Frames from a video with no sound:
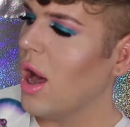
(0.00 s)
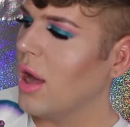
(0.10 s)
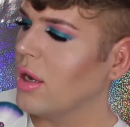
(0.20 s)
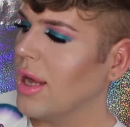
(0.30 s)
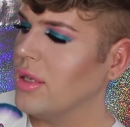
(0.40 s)

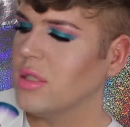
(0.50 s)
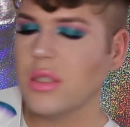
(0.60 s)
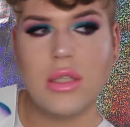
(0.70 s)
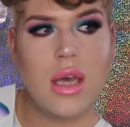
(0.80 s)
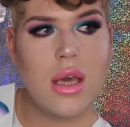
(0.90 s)
I'd like to
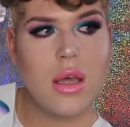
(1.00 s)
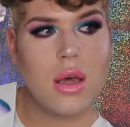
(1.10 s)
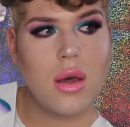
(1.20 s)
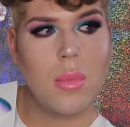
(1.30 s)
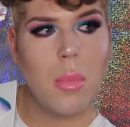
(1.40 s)

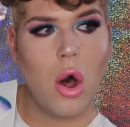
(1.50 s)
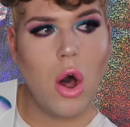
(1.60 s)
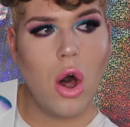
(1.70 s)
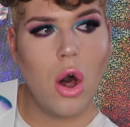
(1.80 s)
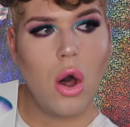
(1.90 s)
see
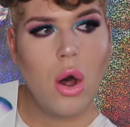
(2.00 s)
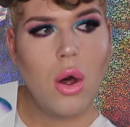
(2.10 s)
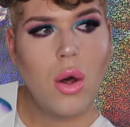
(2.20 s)
more